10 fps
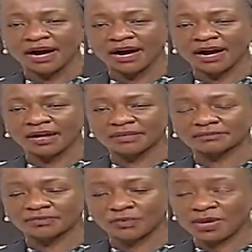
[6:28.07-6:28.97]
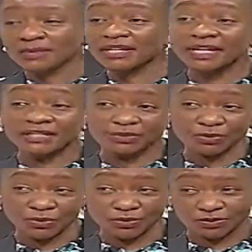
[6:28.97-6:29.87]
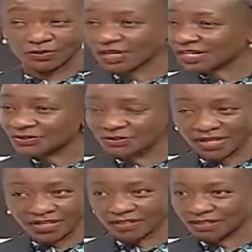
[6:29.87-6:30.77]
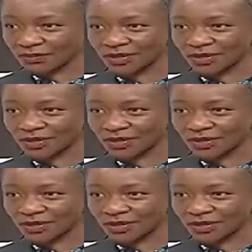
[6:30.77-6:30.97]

Um, women can do. We can do anything.